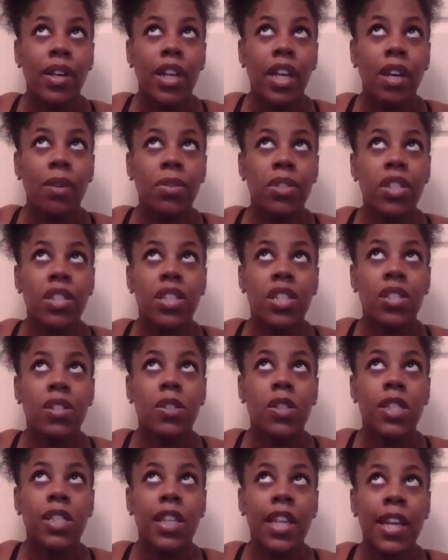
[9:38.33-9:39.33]
It was a
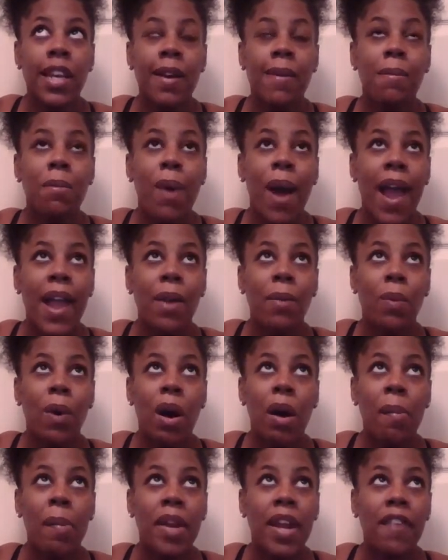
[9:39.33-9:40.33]
slim white
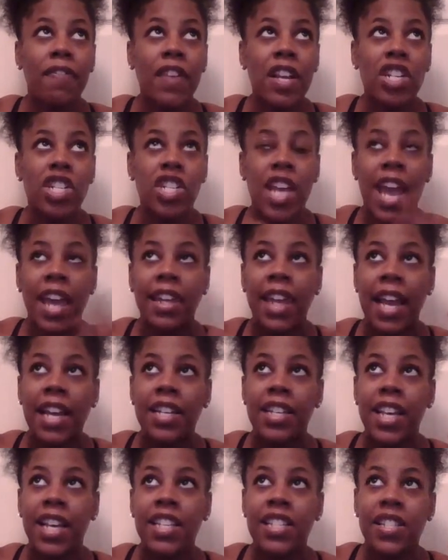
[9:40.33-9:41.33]
woman. I think she had
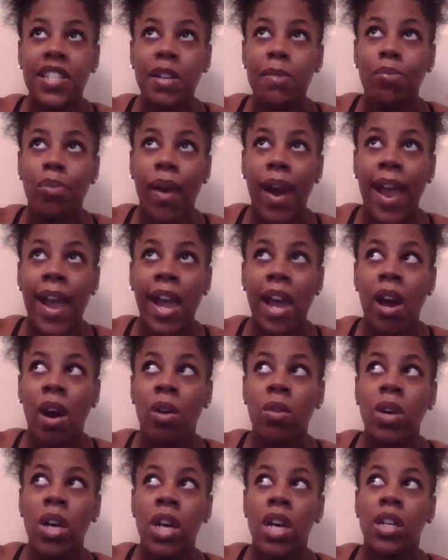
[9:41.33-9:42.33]
like dusty
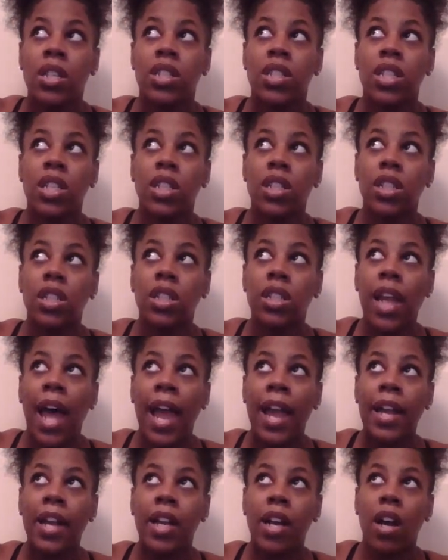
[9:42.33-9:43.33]
brown to
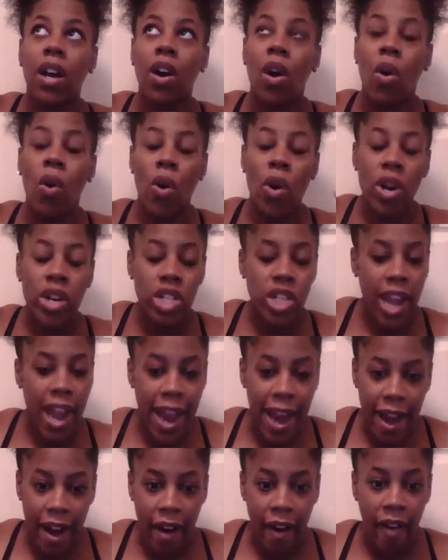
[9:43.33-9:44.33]
like orange
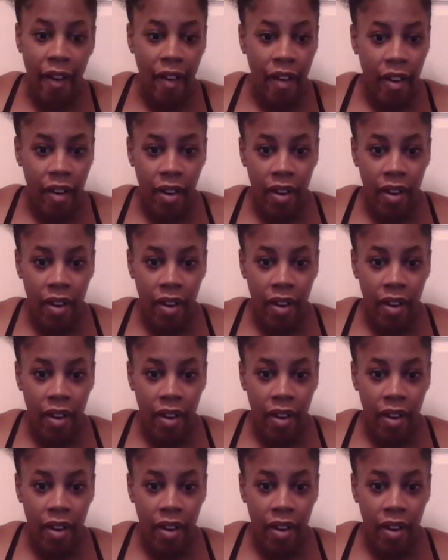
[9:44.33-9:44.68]
hair.